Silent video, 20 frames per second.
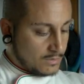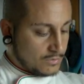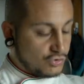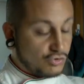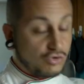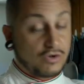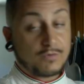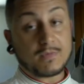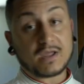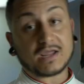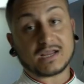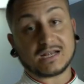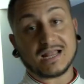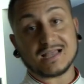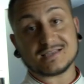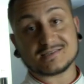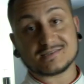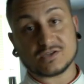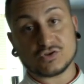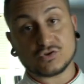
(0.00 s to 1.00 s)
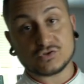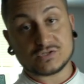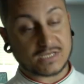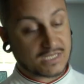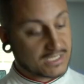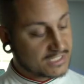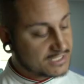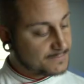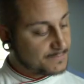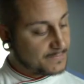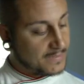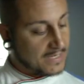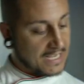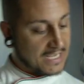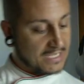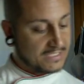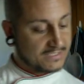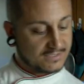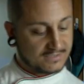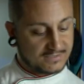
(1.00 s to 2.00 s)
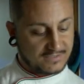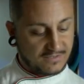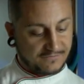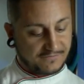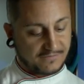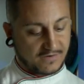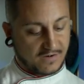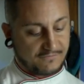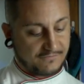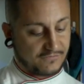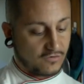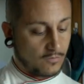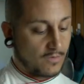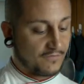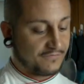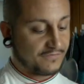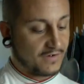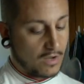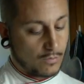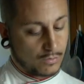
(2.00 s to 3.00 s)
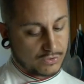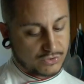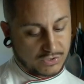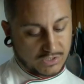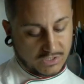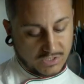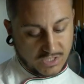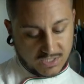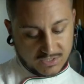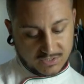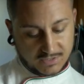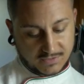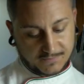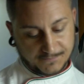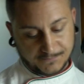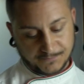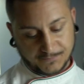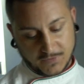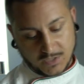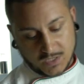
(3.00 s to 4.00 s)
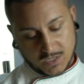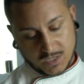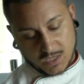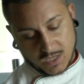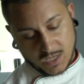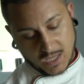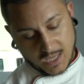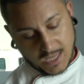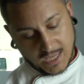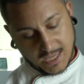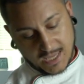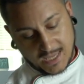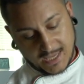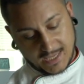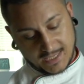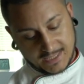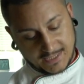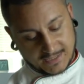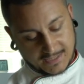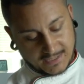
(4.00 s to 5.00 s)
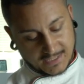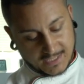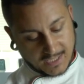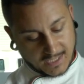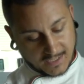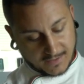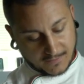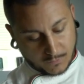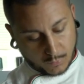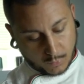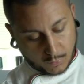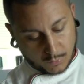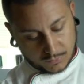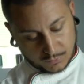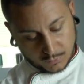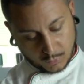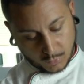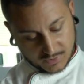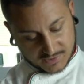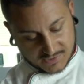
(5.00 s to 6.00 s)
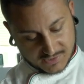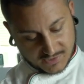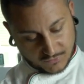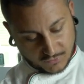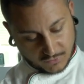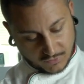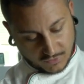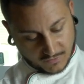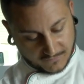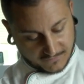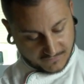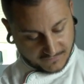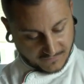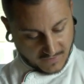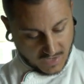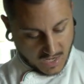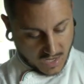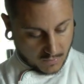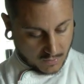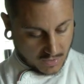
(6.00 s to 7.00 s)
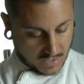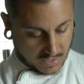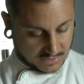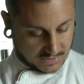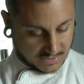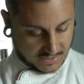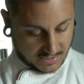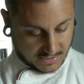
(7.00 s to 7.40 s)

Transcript: During my class I usually explain the difference from a flour to another and what's the rule of the flour,